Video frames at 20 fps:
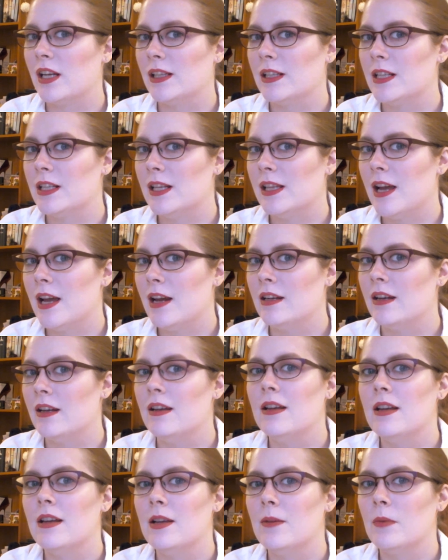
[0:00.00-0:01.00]
LED light,
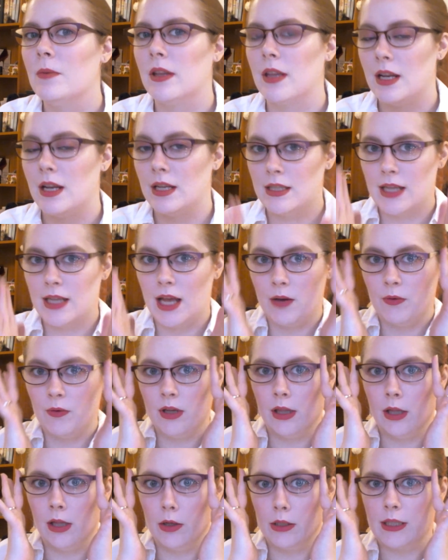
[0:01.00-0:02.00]
that is how
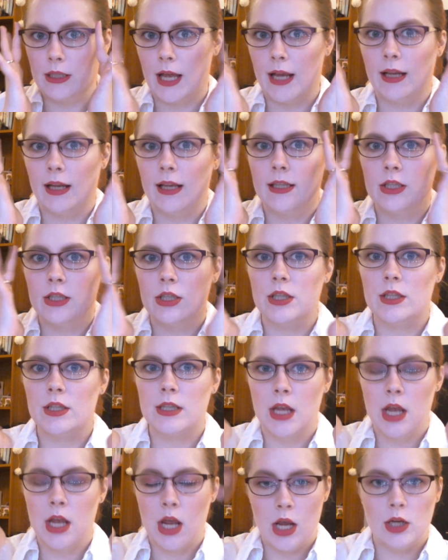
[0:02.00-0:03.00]
it looks like. It's
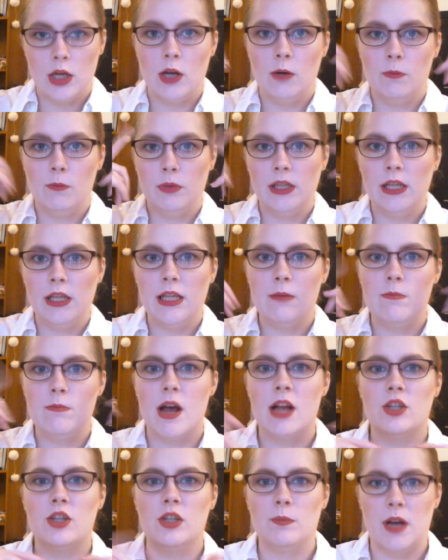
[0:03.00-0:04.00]
just completely
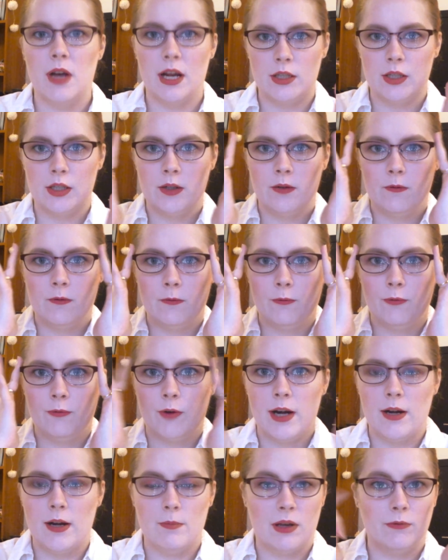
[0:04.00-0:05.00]
matchy match.
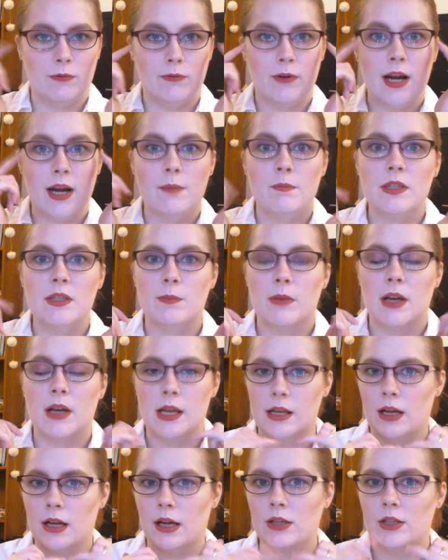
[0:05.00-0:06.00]
My frames,
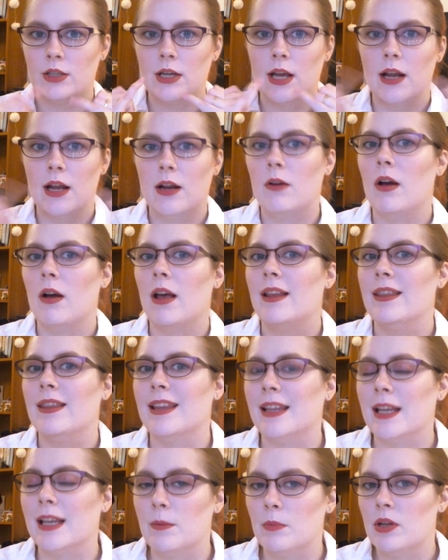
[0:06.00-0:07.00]
my eyeshadow, and the
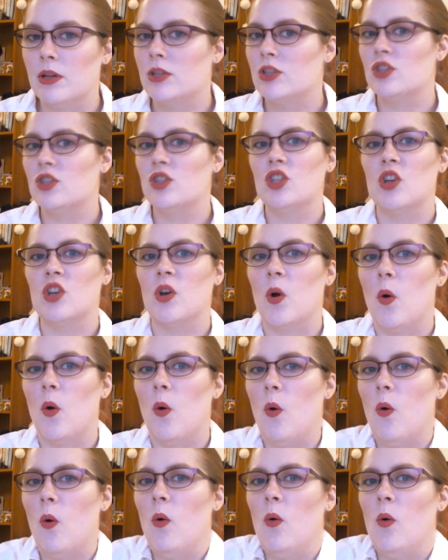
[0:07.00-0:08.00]
lip.
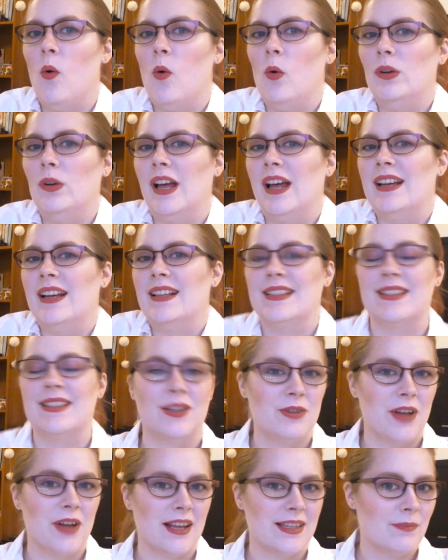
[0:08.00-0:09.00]
So nice,
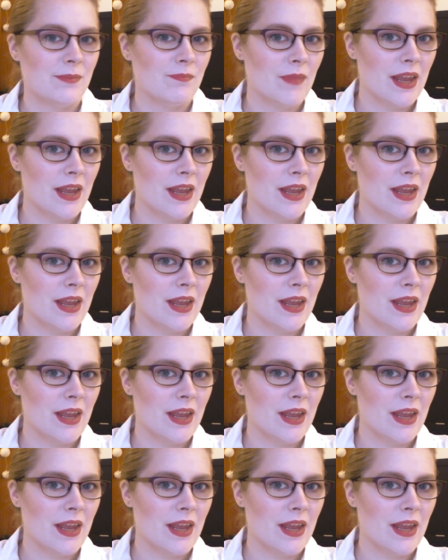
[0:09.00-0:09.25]
so nice.